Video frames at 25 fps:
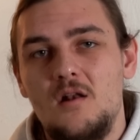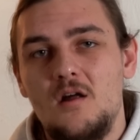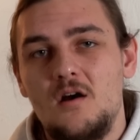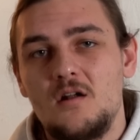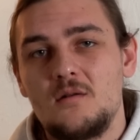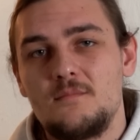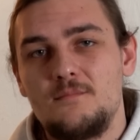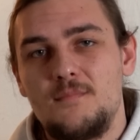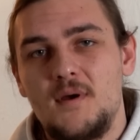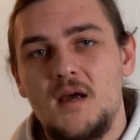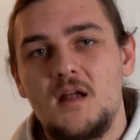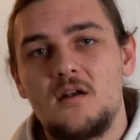
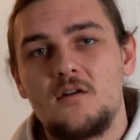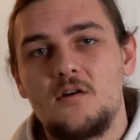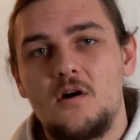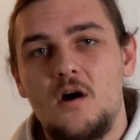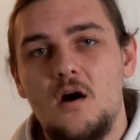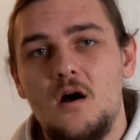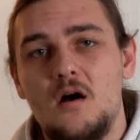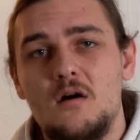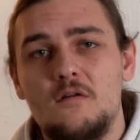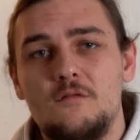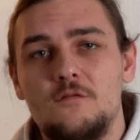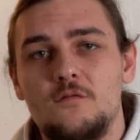lot better
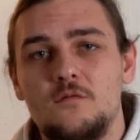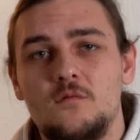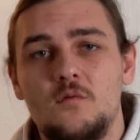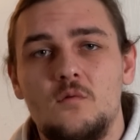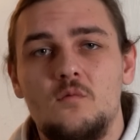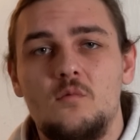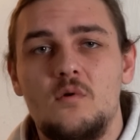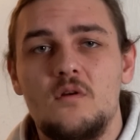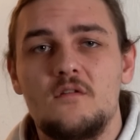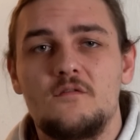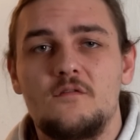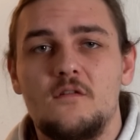off
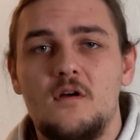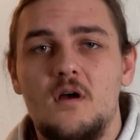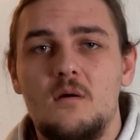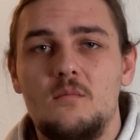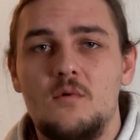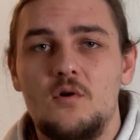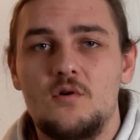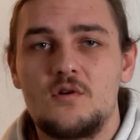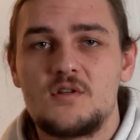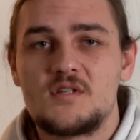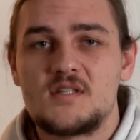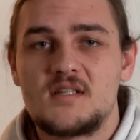with a
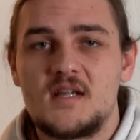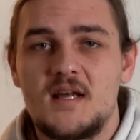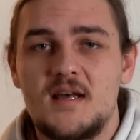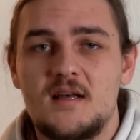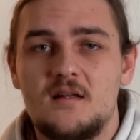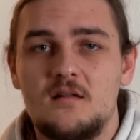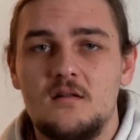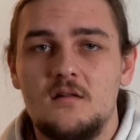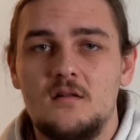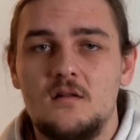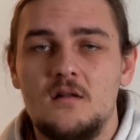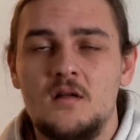
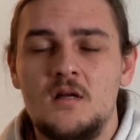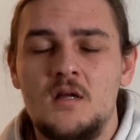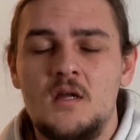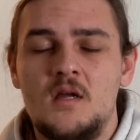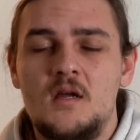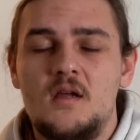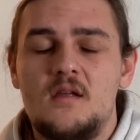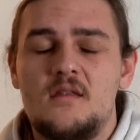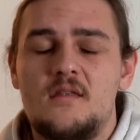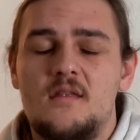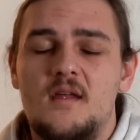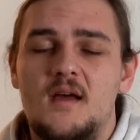motorcycle
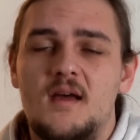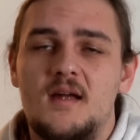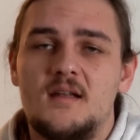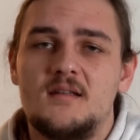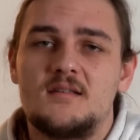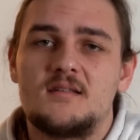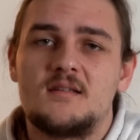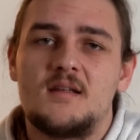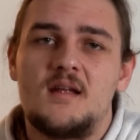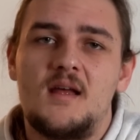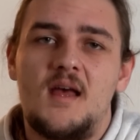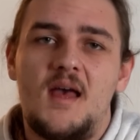
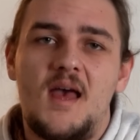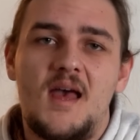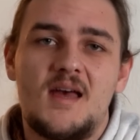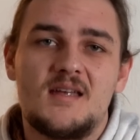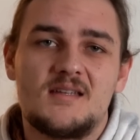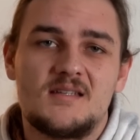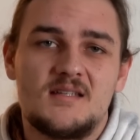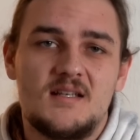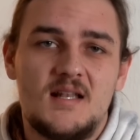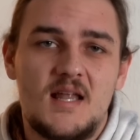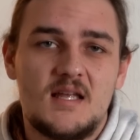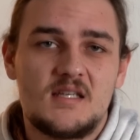that
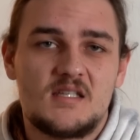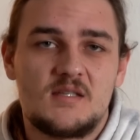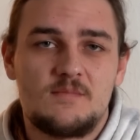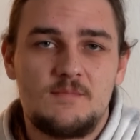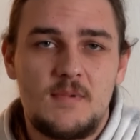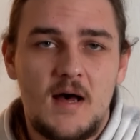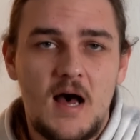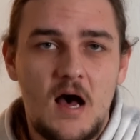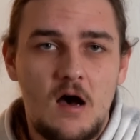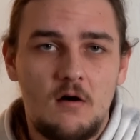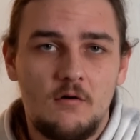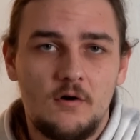has less
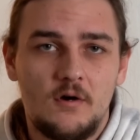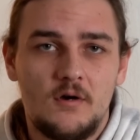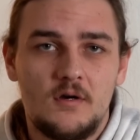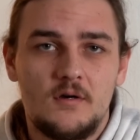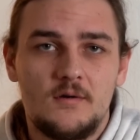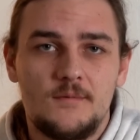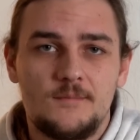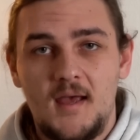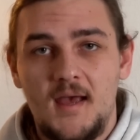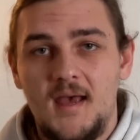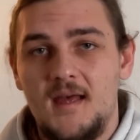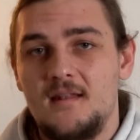
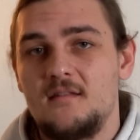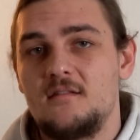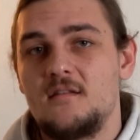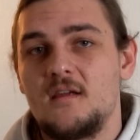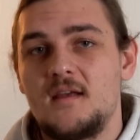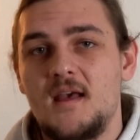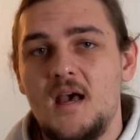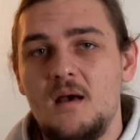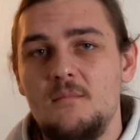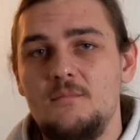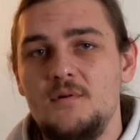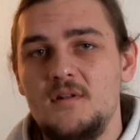power. And
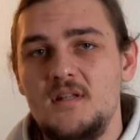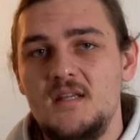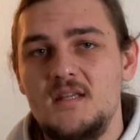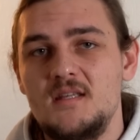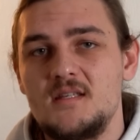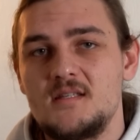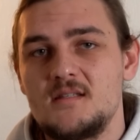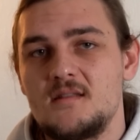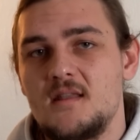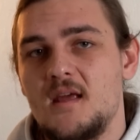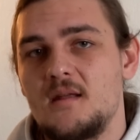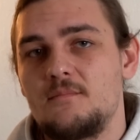the
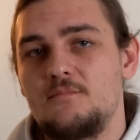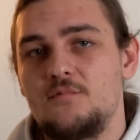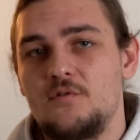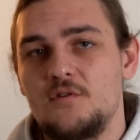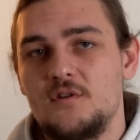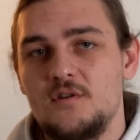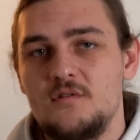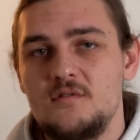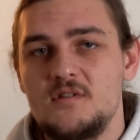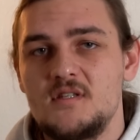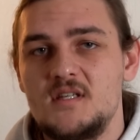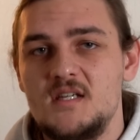companies that
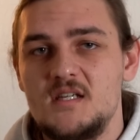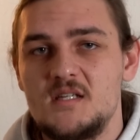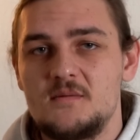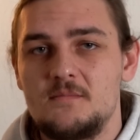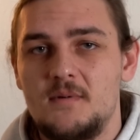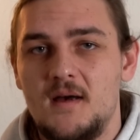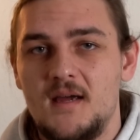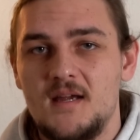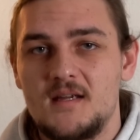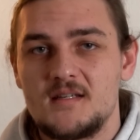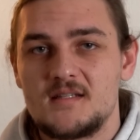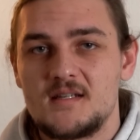produce these
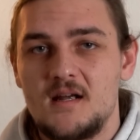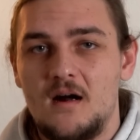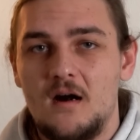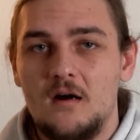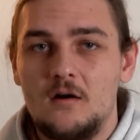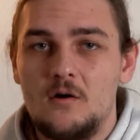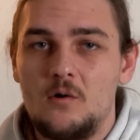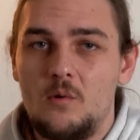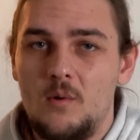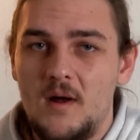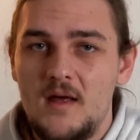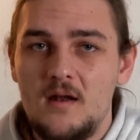bikes
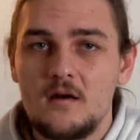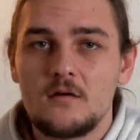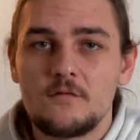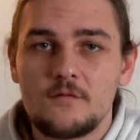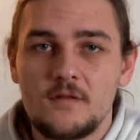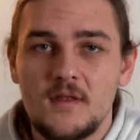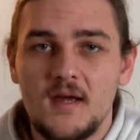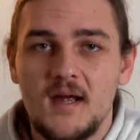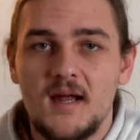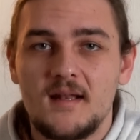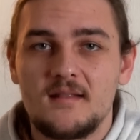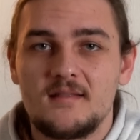are aware
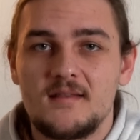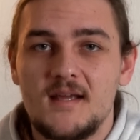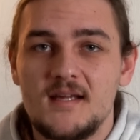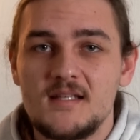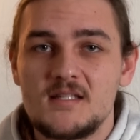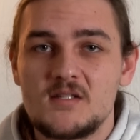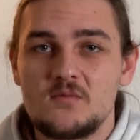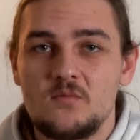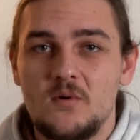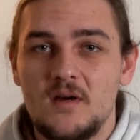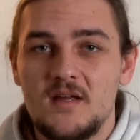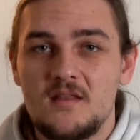of that.
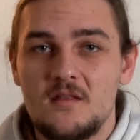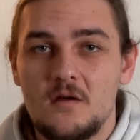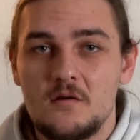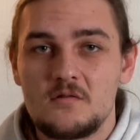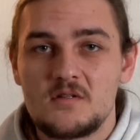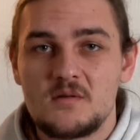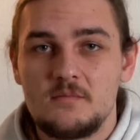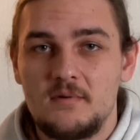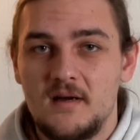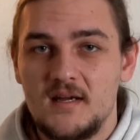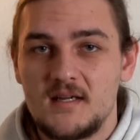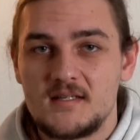That's why
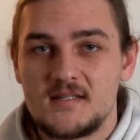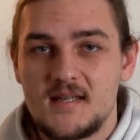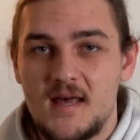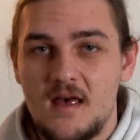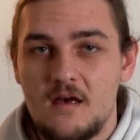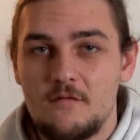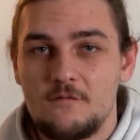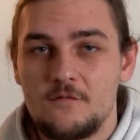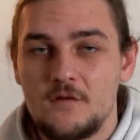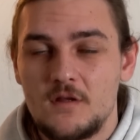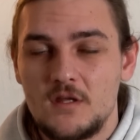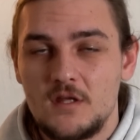those bikes
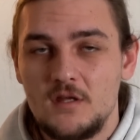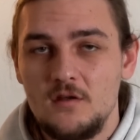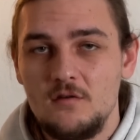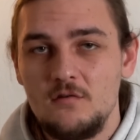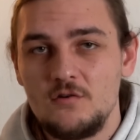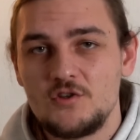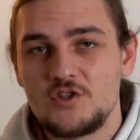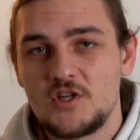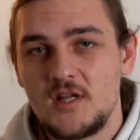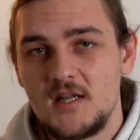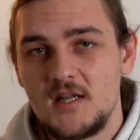have huge